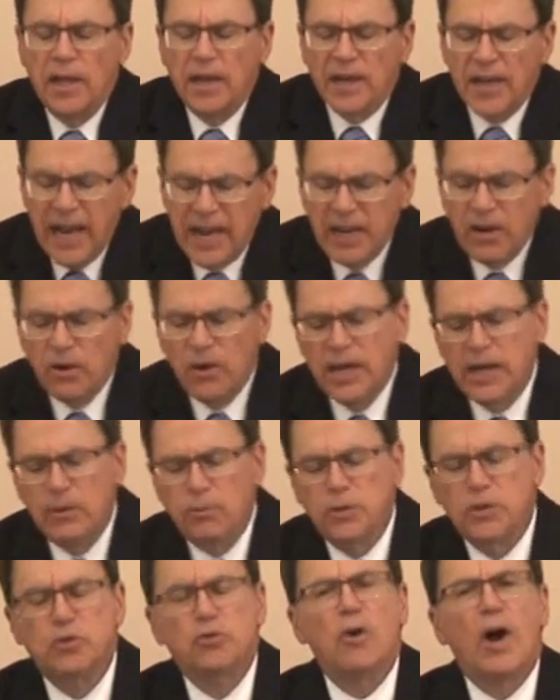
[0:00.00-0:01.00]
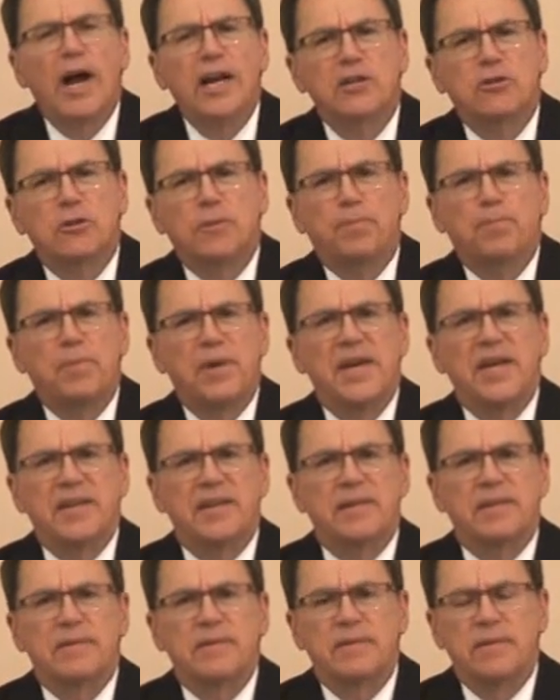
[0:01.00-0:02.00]
Later, he would try to
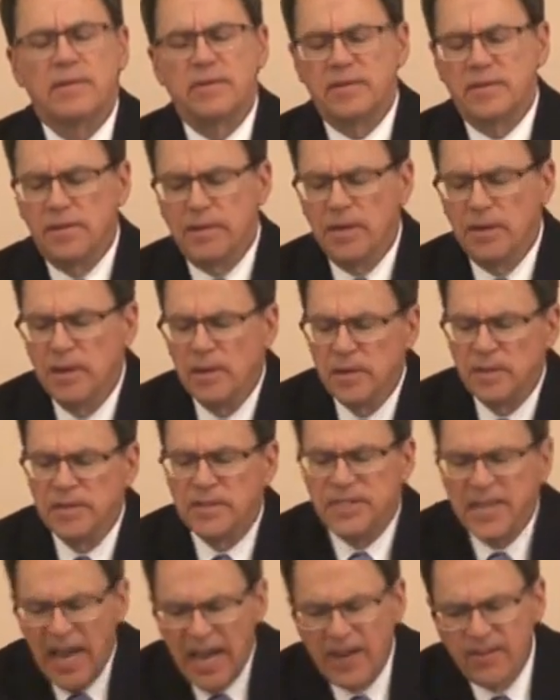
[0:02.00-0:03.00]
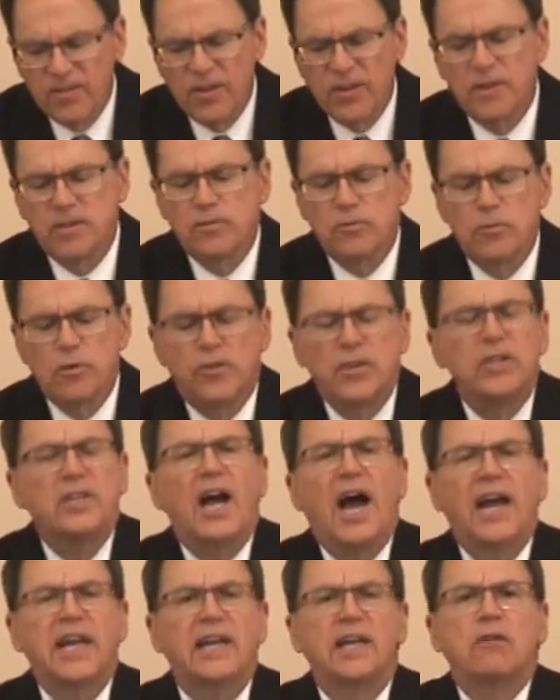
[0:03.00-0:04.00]
pin David to the
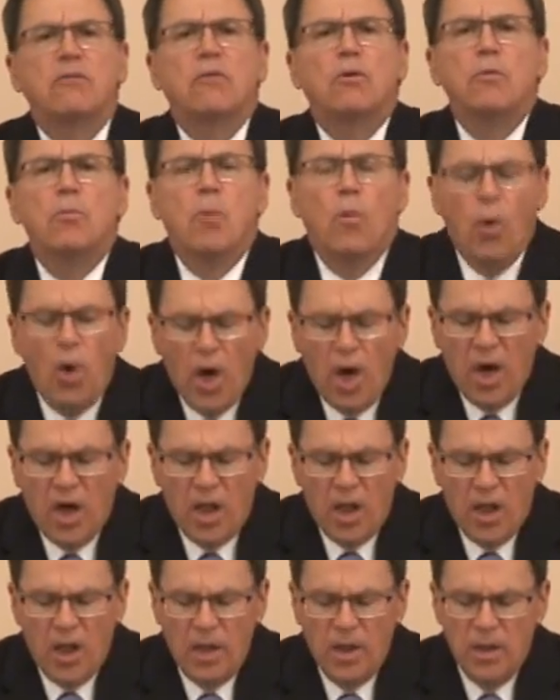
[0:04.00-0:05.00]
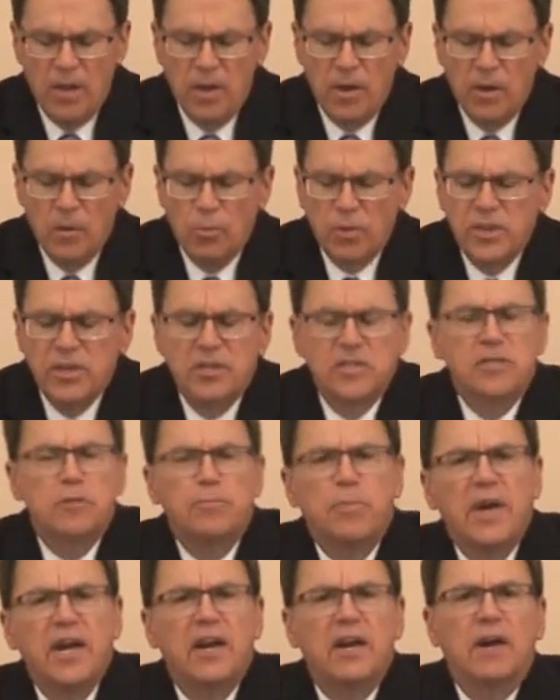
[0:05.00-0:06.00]
dining room wall with a
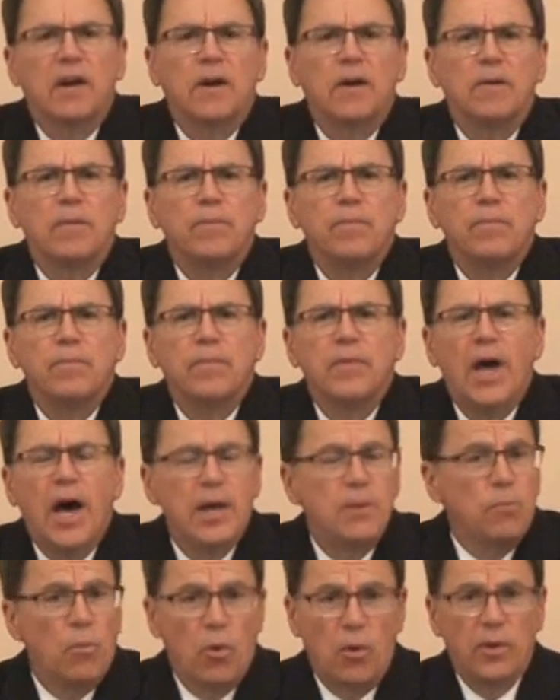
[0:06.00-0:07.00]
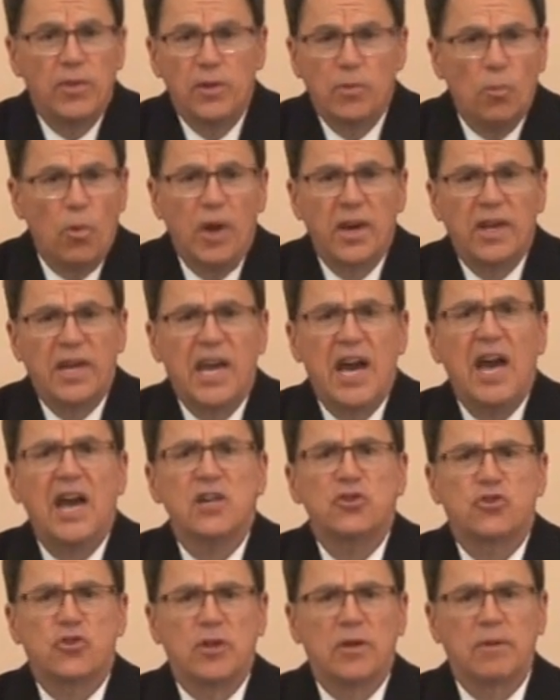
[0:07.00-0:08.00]
spear on more than one
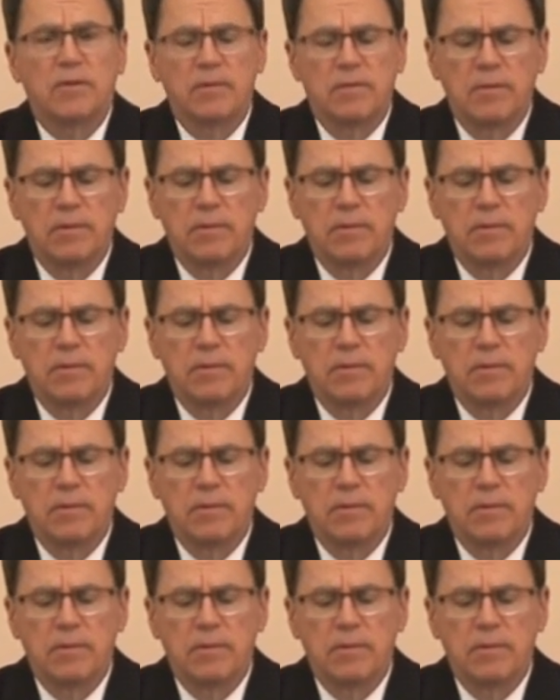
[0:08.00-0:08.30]
occasion.